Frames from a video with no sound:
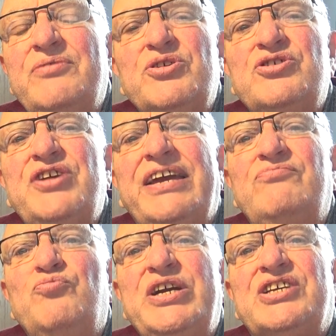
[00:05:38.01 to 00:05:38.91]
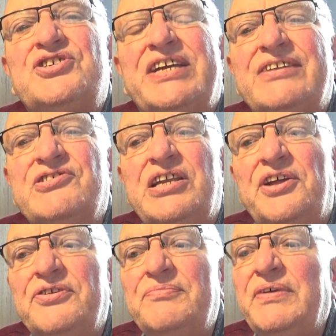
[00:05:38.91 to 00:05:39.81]
and it would have taken weeks to get to
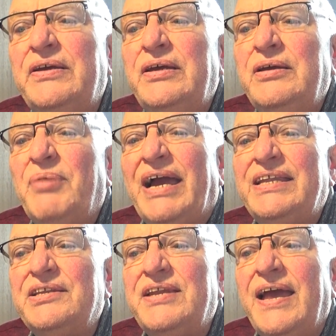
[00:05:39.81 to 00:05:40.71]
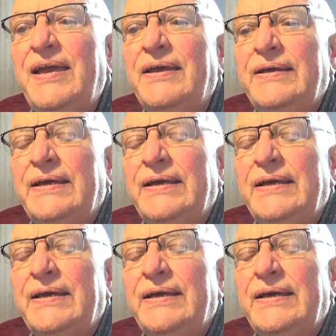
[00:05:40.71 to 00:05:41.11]
London back in the day.